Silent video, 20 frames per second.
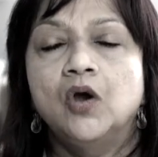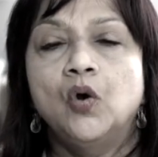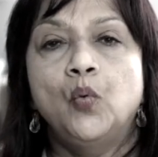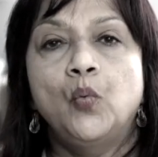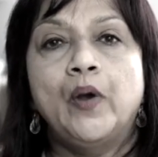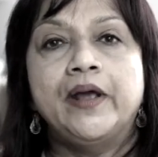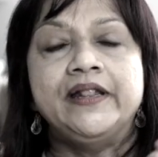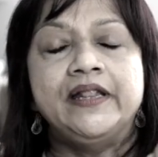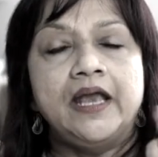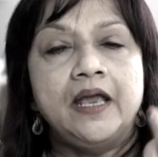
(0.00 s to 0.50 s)

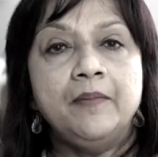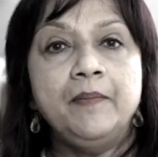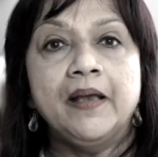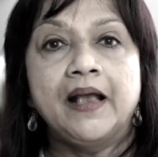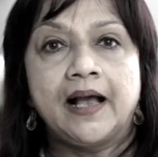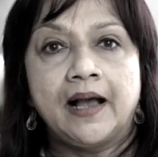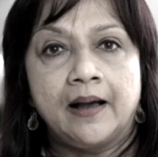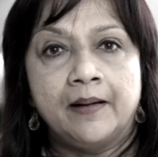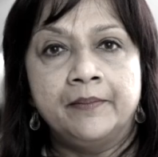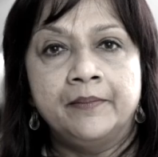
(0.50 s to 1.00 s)
when they
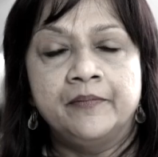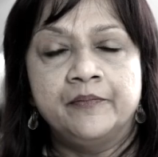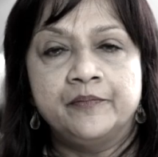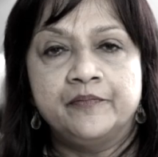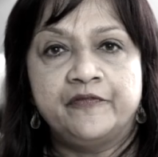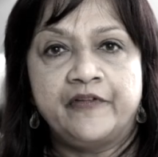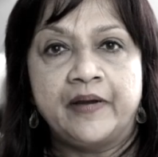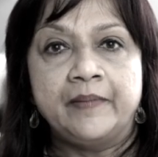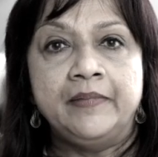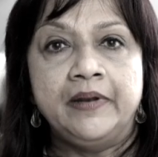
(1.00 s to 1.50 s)
become
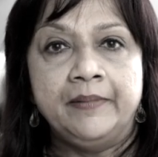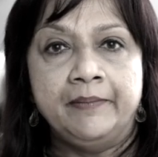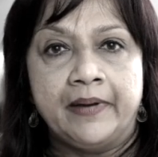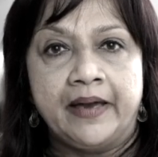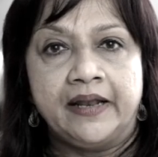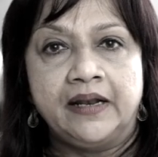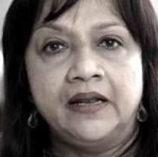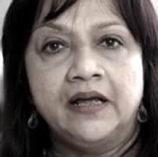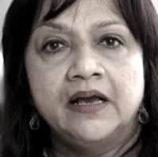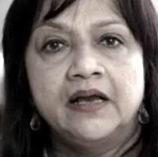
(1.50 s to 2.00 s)
family
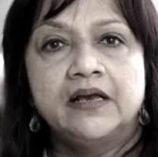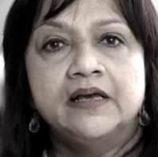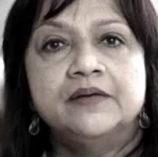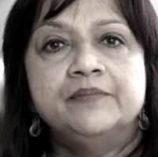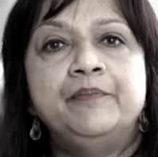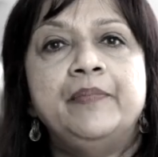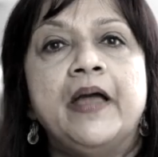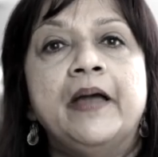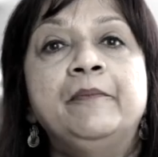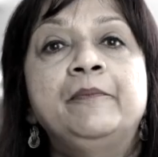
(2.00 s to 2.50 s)
men
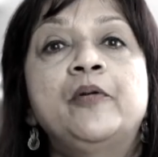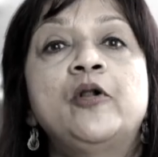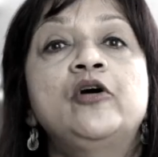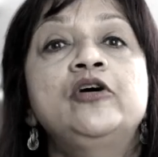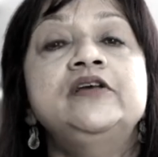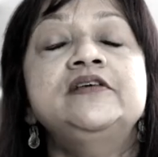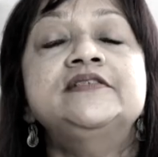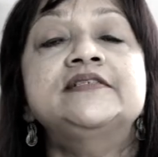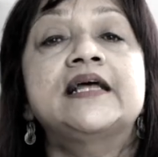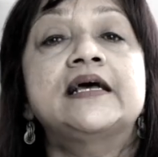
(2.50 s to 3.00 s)

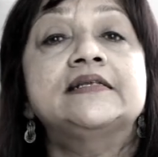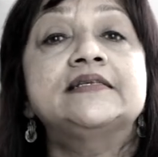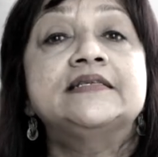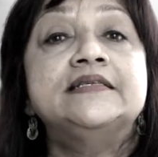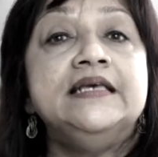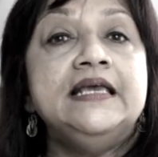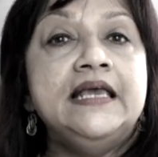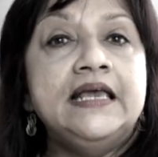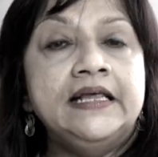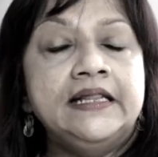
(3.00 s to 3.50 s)
employers start
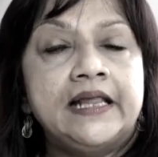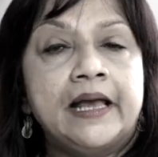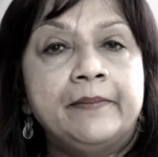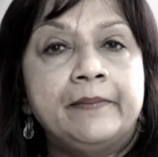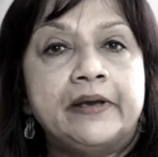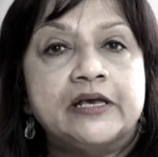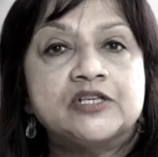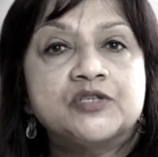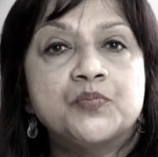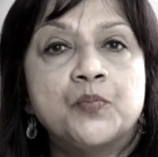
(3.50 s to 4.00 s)
seeing them
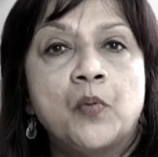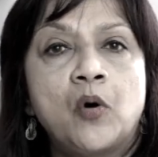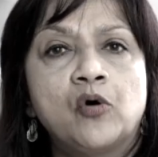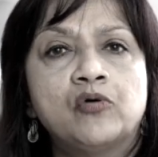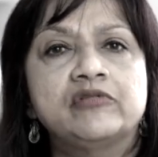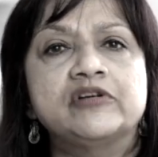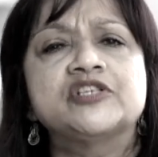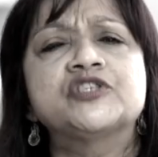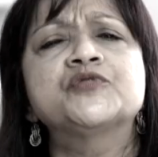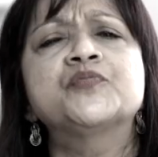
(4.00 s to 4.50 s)
as
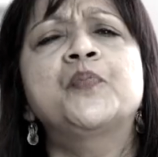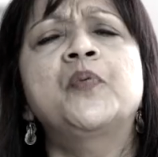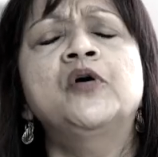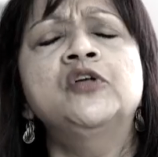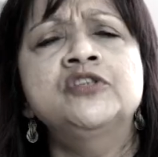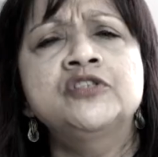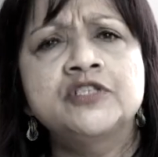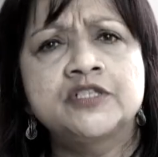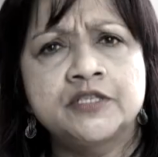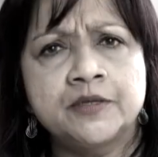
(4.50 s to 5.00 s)
more
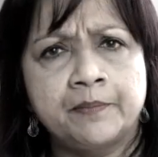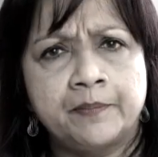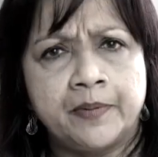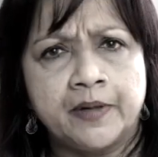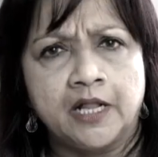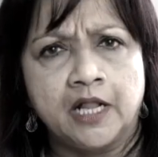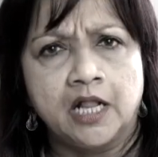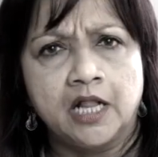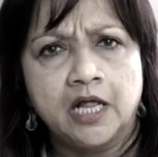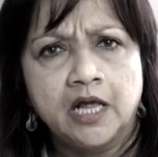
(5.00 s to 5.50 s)

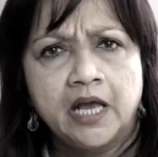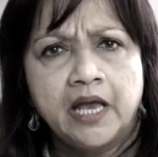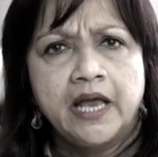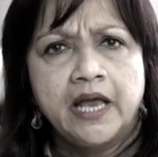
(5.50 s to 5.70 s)
responsible,